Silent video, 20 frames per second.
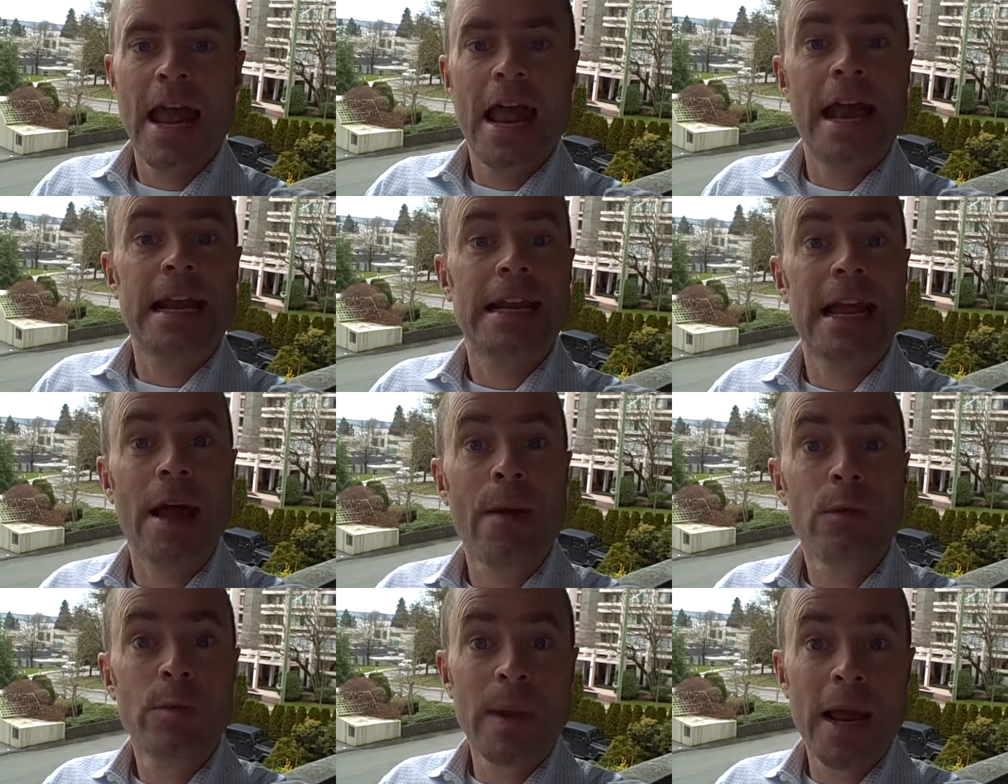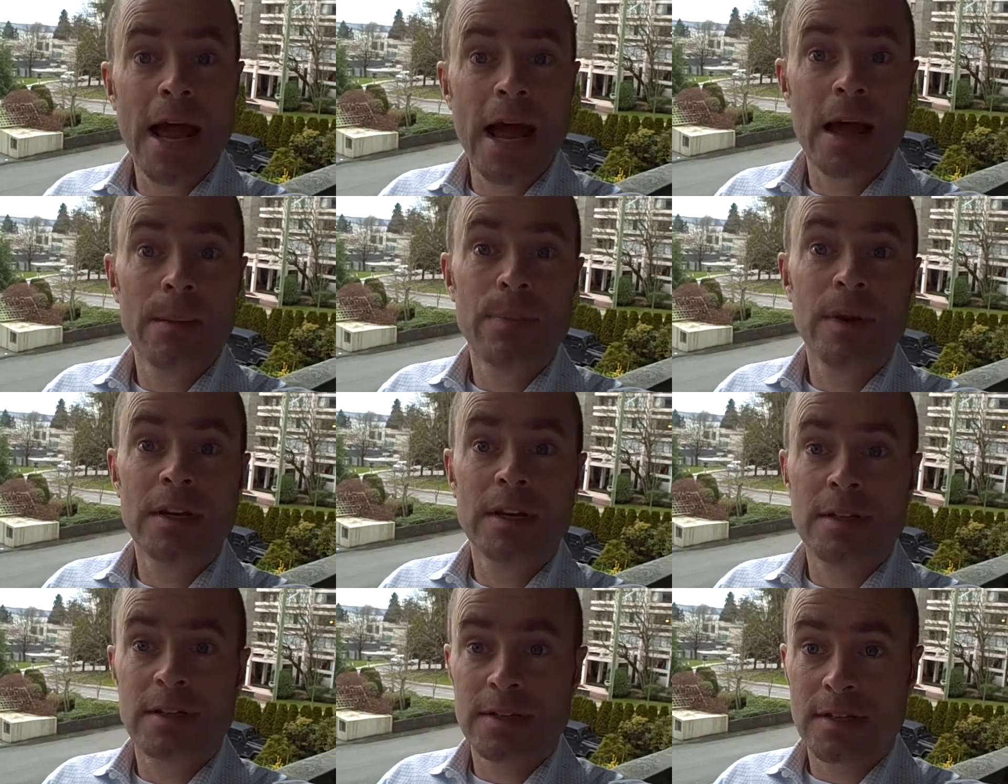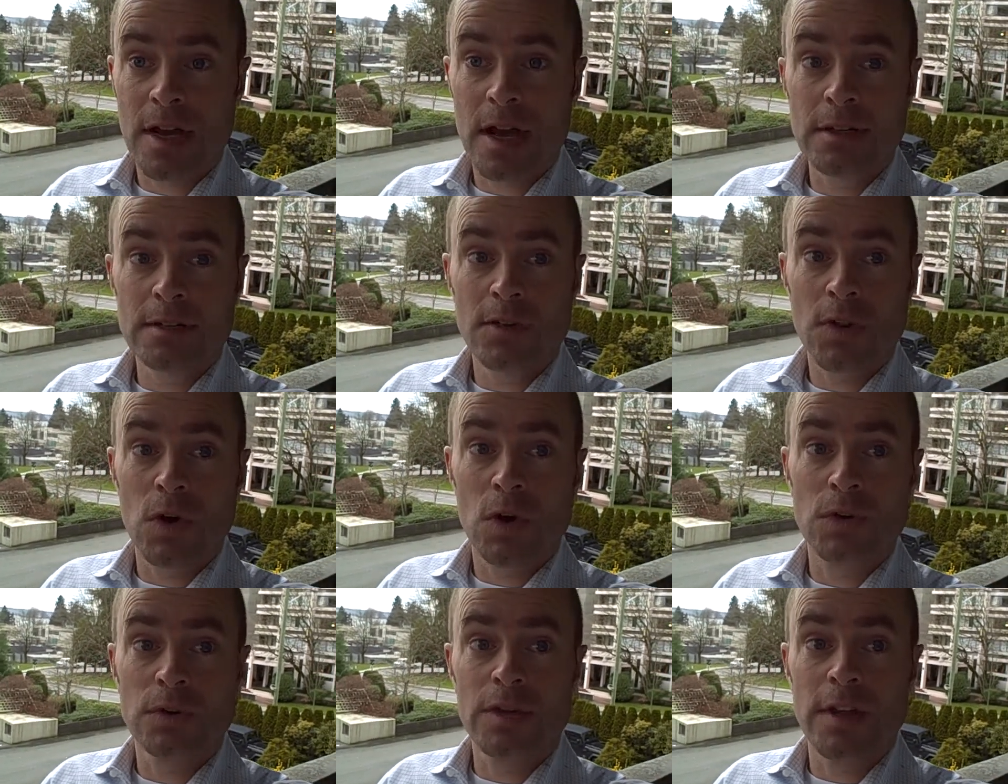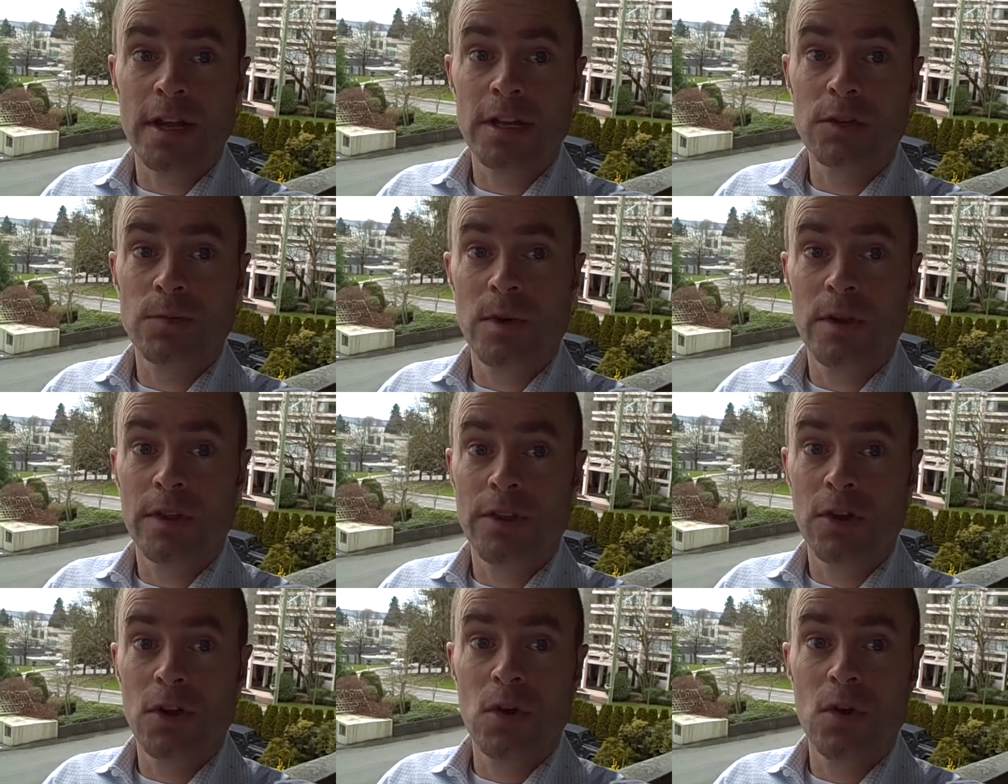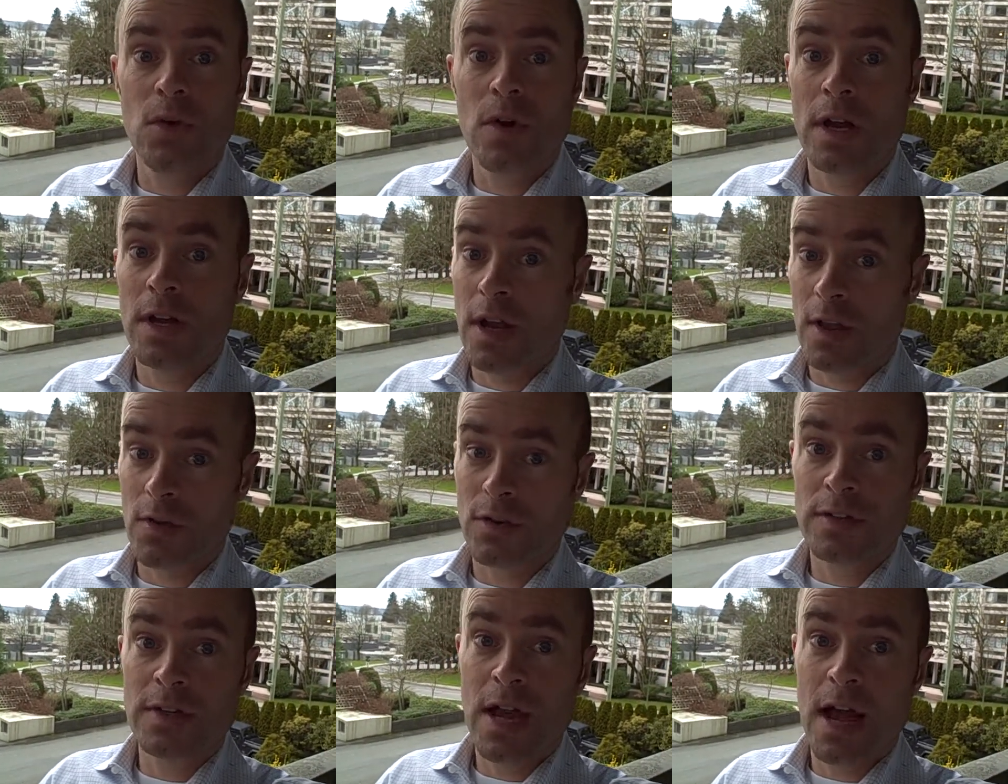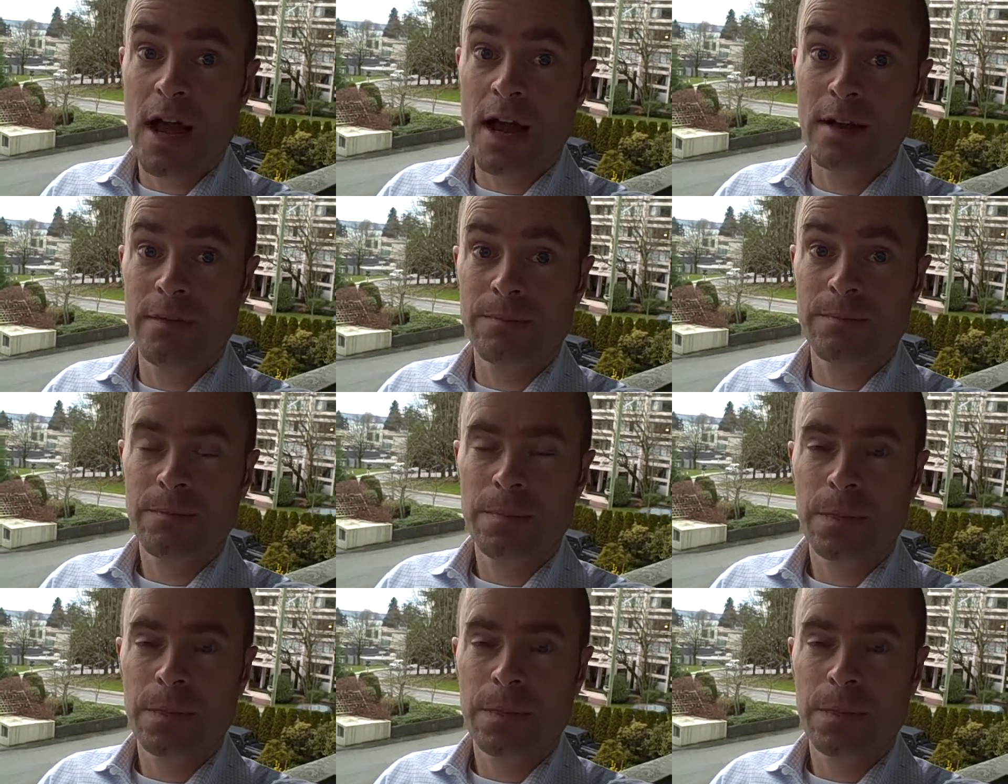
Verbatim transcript: and I would be happy to discuss those things with you another time.